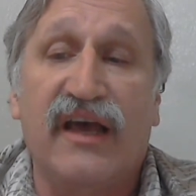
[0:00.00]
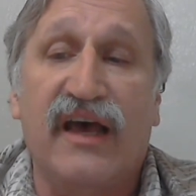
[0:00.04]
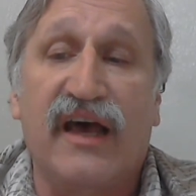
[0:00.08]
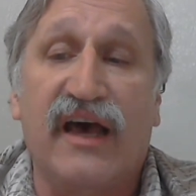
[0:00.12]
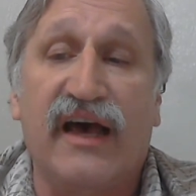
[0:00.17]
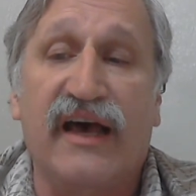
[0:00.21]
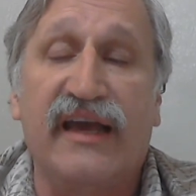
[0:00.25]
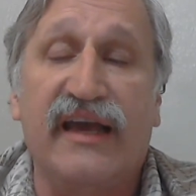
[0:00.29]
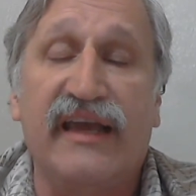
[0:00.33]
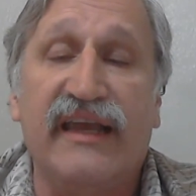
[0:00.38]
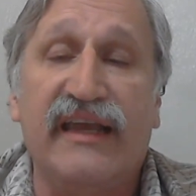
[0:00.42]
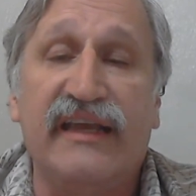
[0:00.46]

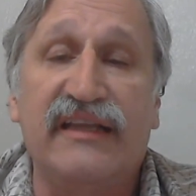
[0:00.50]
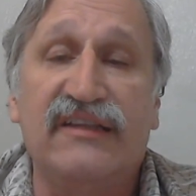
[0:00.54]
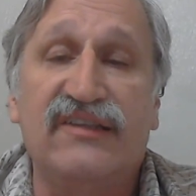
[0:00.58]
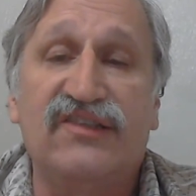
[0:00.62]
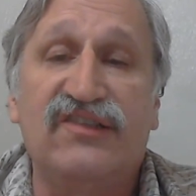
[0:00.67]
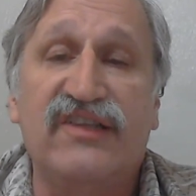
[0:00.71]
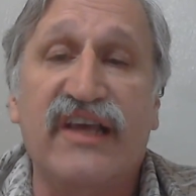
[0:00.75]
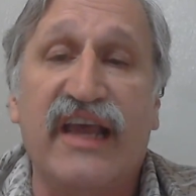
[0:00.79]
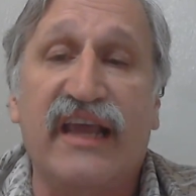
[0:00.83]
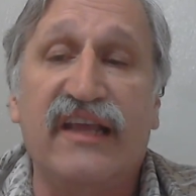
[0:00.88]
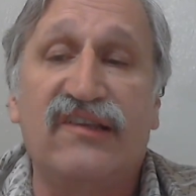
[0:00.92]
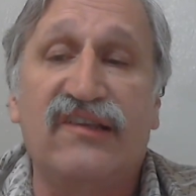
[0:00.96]
uh, it
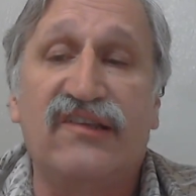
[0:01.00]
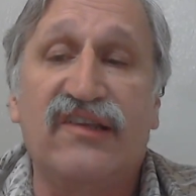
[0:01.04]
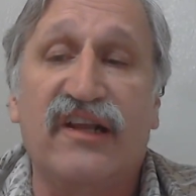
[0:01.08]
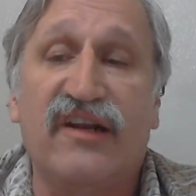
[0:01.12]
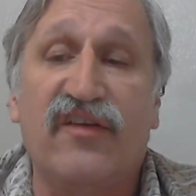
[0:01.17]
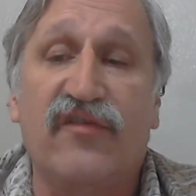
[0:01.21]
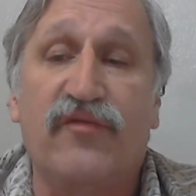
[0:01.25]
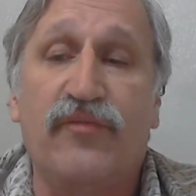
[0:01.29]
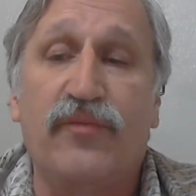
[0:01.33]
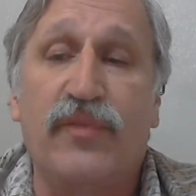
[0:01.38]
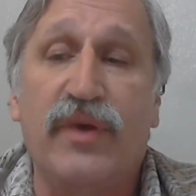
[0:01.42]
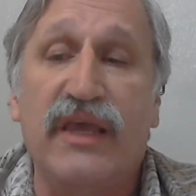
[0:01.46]
states that
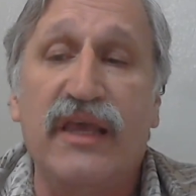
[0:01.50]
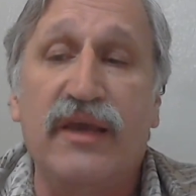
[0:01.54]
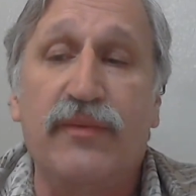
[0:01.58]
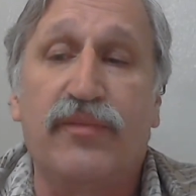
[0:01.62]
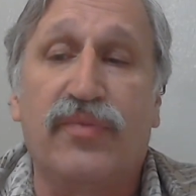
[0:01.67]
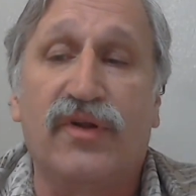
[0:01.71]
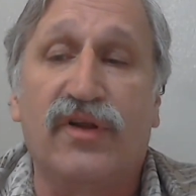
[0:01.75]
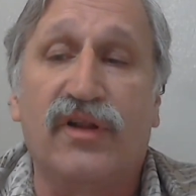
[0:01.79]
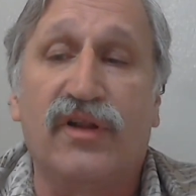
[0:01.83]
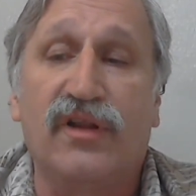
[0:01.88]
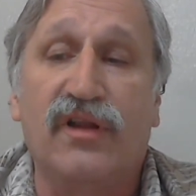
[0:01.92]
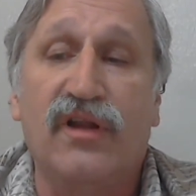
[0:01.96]
if
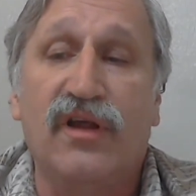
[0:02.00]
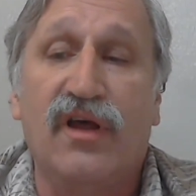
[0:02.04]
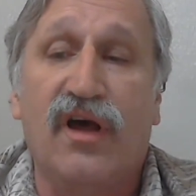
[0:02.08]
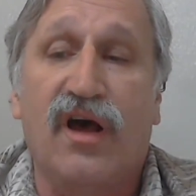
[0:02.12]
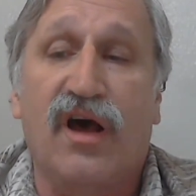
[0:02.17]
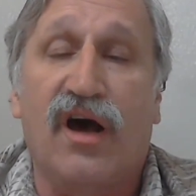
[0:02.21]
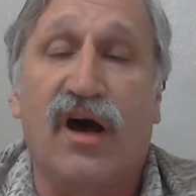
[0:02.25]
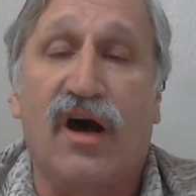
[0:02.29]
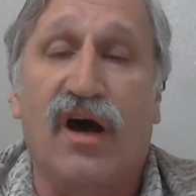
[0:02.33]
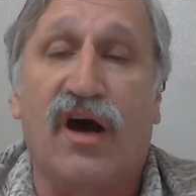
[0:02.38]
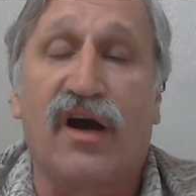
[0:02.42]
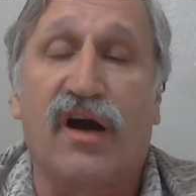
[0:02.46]
people
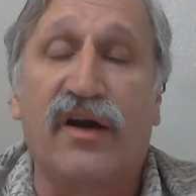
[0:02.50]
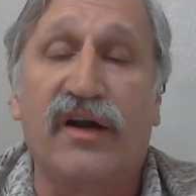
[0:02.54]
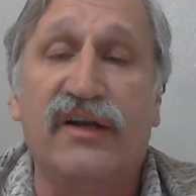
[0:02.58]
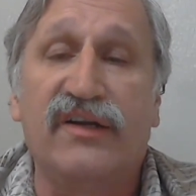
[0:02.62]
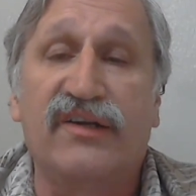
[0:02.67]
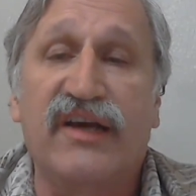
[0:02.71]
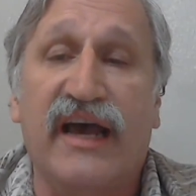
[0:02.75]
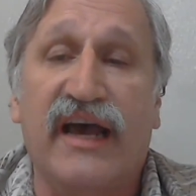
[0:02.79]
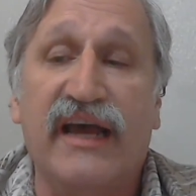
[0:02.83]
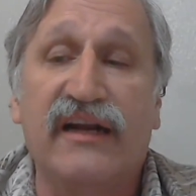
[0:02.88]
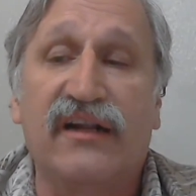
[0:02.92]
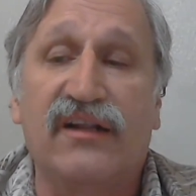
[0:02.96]
are
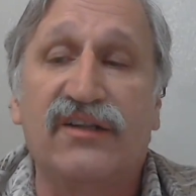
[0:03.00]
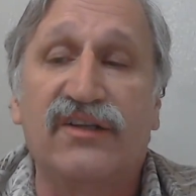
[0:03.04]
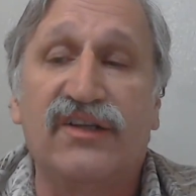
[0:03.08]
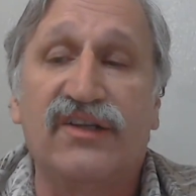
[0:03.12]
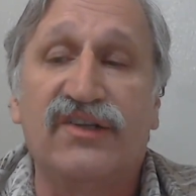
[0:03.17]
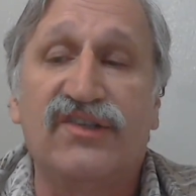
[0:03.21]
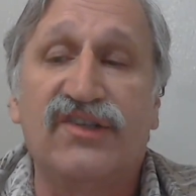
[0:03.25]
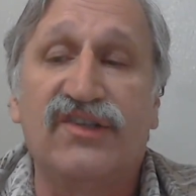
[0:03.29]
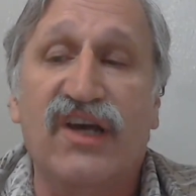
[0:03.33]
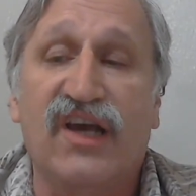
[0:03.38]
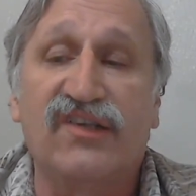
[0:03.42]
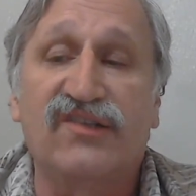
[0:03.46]
entitled to
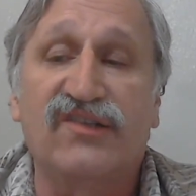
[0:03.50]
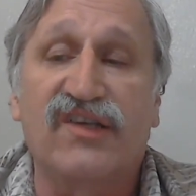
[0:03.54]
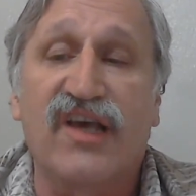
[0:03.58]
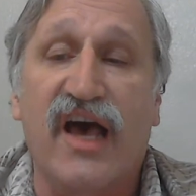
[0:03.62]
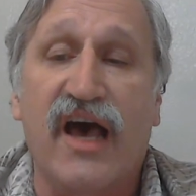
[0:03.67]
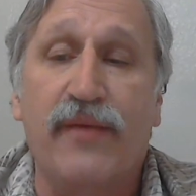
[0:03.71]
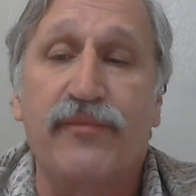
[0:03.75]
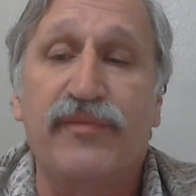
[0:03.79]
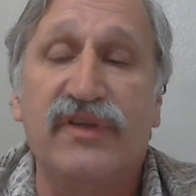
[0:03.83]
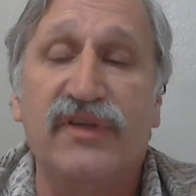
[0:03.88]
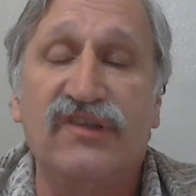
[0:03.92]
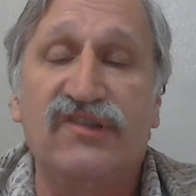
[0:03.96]
just
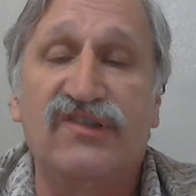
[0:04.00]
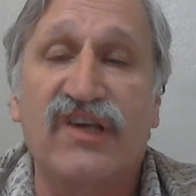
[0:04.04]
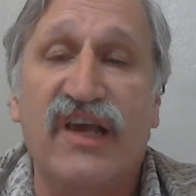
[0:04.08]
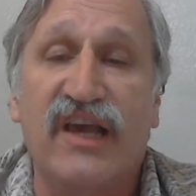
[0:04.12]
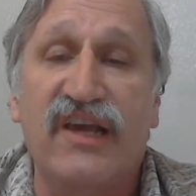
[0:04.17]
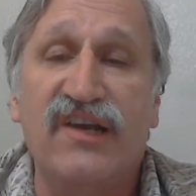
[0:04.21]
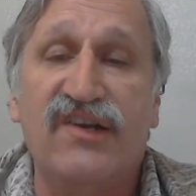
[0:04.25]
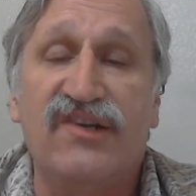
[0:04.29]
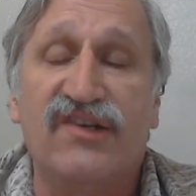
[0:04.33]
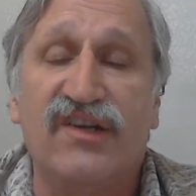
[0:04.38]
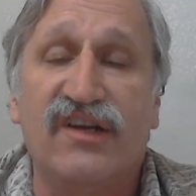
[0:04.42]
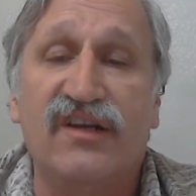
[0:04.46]

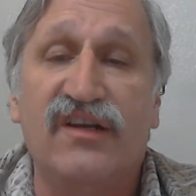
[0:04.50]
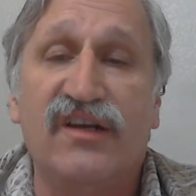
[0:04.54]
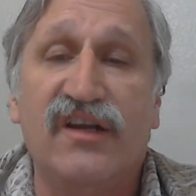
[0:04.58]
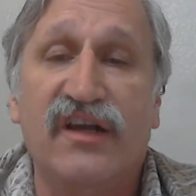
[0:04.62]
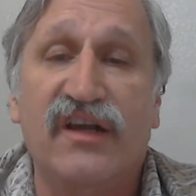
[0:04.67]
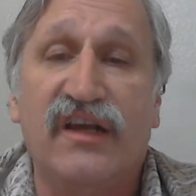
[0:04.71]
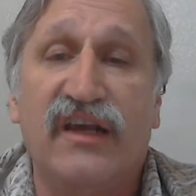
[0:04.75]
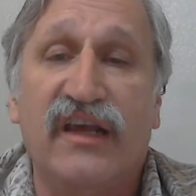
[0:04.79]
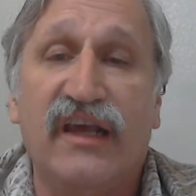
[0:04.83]
compensation,